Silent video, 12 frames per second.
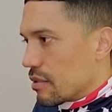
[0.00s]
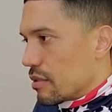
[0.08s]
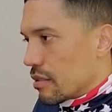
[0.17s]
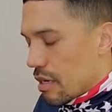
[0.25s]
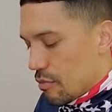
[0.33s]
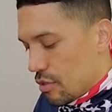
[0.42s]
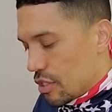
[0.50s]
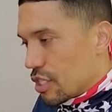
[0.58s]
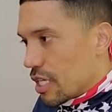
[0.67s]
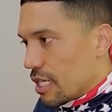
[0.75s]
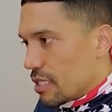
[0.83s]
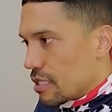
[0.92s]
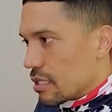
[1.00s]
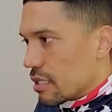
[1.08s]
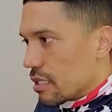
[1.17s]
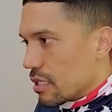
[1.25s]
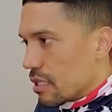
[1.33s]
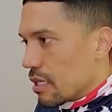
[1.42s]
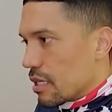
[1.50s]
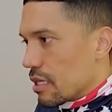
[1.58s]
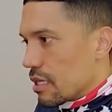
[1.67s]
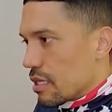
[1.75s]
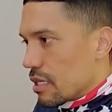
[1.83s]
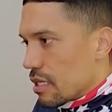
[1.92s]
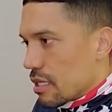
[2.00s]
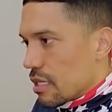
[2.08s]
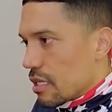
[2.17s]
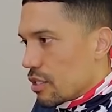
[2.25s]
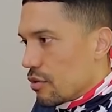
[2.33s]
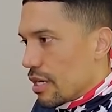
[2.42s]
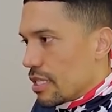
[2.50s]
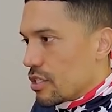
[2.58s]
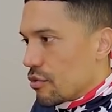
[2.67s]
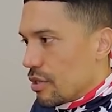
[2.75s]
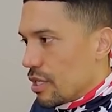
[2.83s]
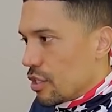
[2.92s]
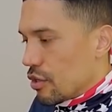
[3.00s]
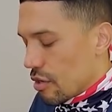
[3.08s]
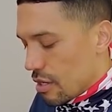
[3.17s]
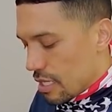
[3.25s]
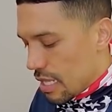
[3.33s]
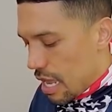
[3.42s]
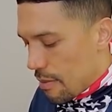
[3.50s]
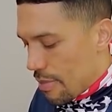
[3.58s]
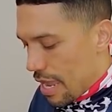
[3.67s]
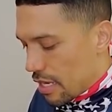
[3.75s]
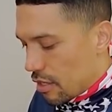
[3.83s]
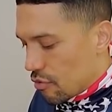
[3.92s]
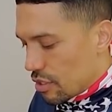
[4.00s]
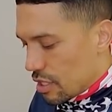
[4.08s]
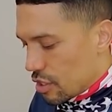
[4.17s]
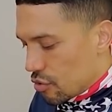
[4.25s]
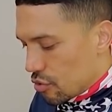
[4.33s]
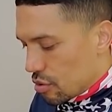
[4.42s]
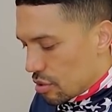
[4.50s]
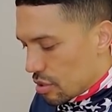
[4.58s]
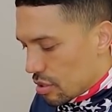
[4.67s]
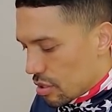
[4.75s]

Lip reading: I'm with Chase. You enter in your online banking credentials.